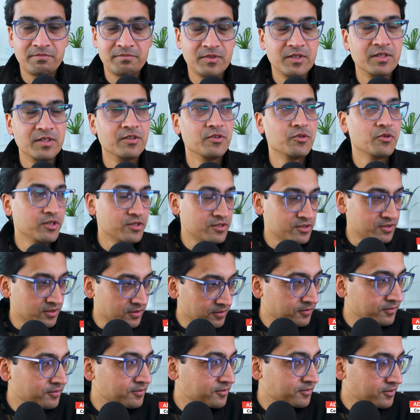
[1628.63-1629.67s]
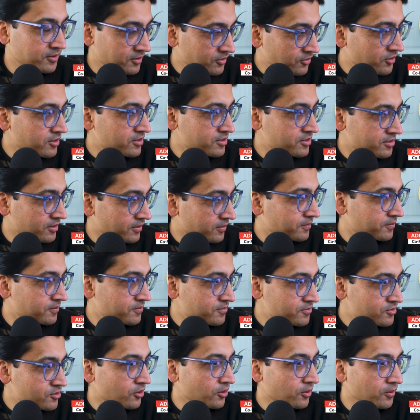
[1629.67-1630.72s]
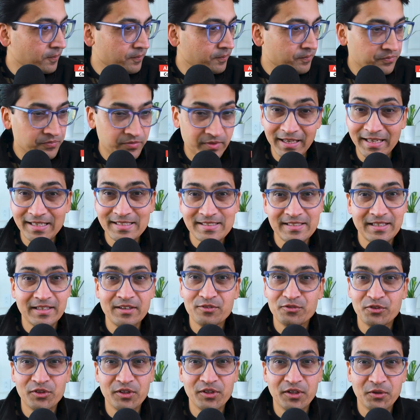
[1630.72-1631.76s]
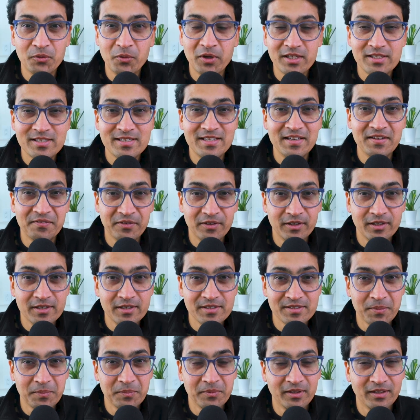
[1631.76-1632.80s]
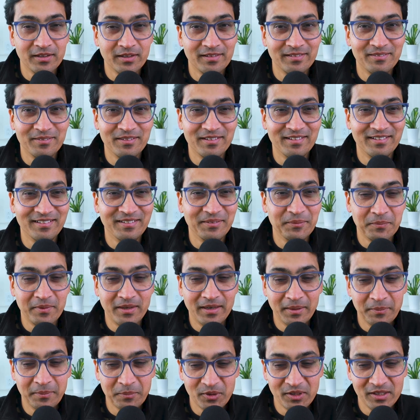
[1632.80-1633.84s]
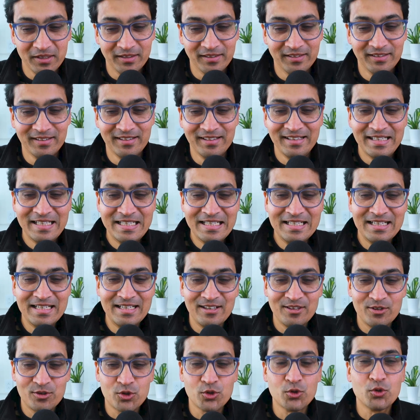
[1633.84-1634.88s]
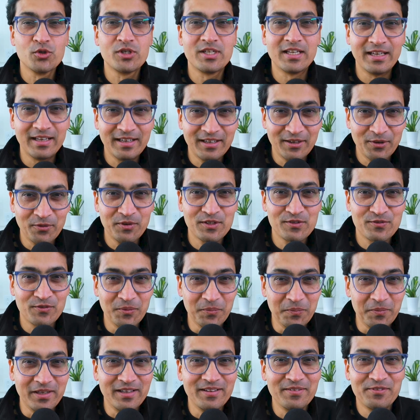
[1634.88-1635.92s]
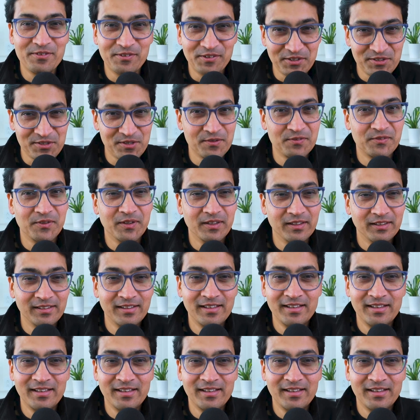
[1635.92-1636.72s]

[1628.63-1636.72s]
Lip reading: Interesting. Interesting. So thanks again for the advice. Definitely something I'm gonna, two takeaways for me. First of all,